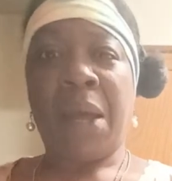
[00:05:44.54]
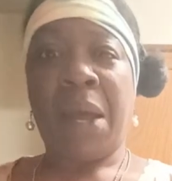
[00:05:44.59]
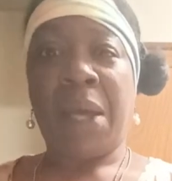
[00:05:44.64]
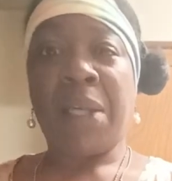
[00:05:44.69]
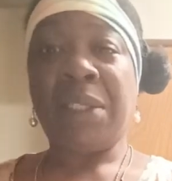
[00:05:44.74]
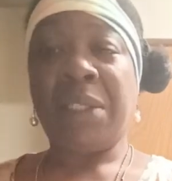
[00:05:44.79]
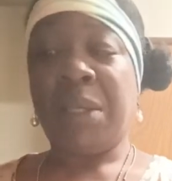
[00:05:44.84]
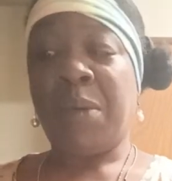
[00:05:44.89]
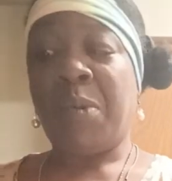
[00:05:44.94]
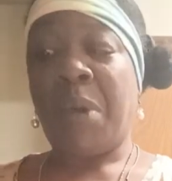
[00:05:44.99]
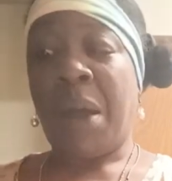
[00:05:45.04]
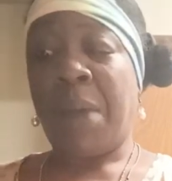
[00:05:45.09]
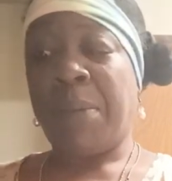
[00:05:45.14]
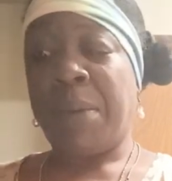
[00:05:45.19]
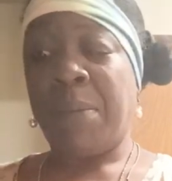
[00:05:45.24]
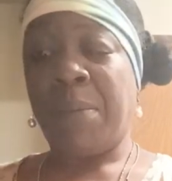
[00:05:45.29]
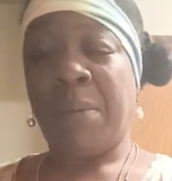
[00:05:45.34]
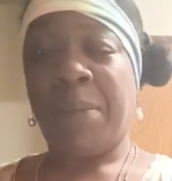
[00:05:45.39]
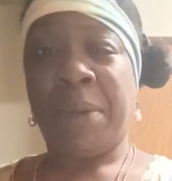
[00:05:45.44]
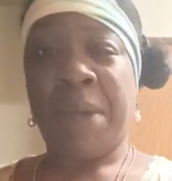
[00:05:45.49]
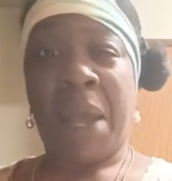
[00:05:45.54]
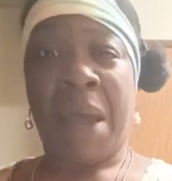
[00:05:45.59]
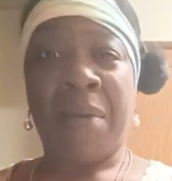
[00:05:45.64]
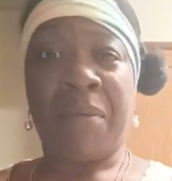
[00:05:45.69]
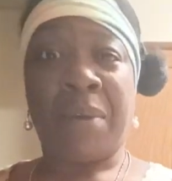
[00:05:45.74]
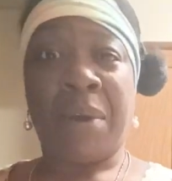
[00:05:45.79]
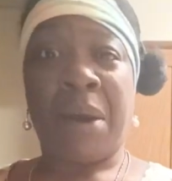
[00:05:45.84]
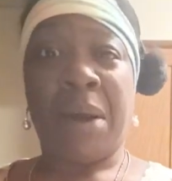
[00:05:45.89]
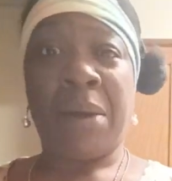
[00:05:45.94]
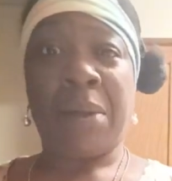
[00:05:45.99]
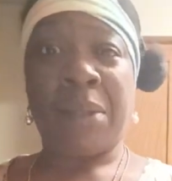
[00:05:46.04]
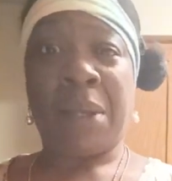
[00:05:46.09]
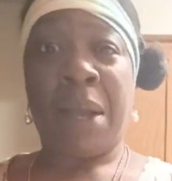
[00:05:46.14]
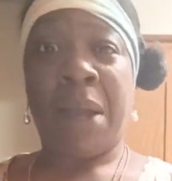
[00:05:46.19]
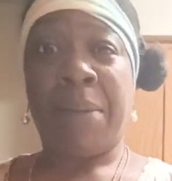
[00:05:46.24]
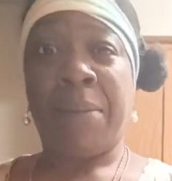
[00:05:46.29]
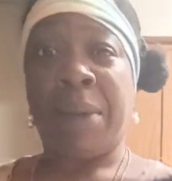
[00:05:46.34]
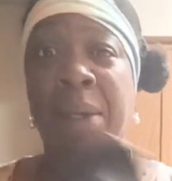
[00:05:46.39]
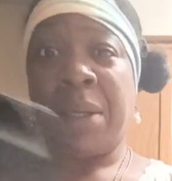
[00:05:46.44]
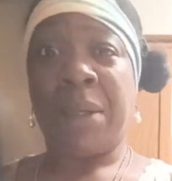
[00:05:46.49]
I see why people be having a hard
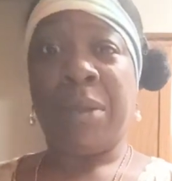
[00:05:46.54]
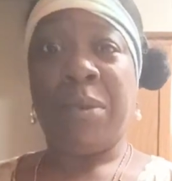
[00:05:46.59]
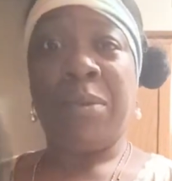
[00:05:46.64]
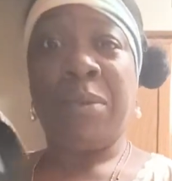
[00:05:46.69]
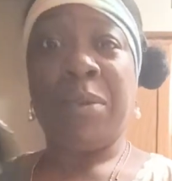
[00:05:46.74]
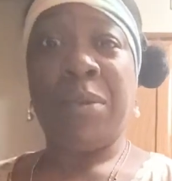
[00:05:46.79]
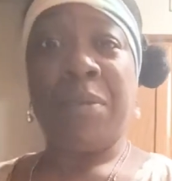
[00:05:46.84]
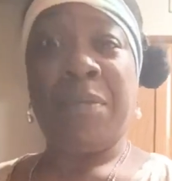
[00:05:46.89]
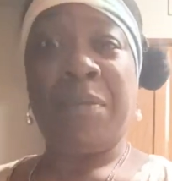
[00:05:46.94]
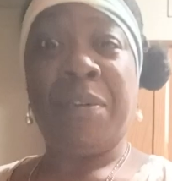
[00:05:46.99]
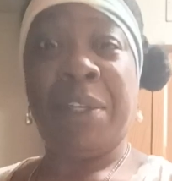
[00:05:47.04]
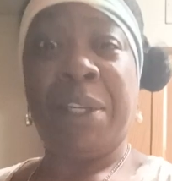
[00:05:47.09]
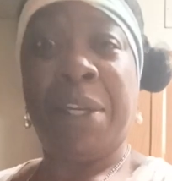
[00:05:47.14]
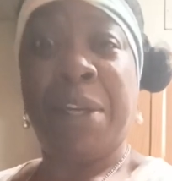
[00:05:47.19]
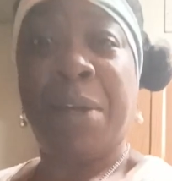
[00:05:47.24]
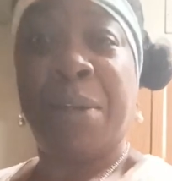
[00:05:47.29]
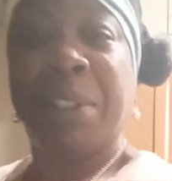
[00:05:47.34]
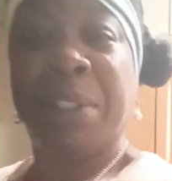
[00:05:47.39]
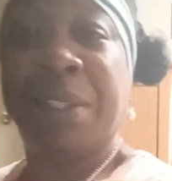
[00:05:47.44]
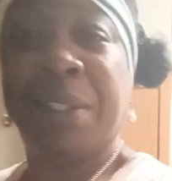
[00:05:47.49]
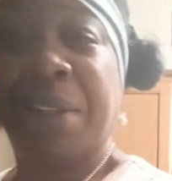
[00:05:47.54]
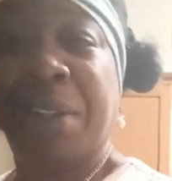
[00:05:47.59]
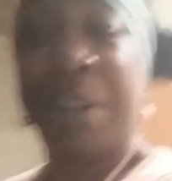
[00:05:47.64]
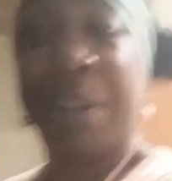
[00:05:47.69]
time making YouTube videos.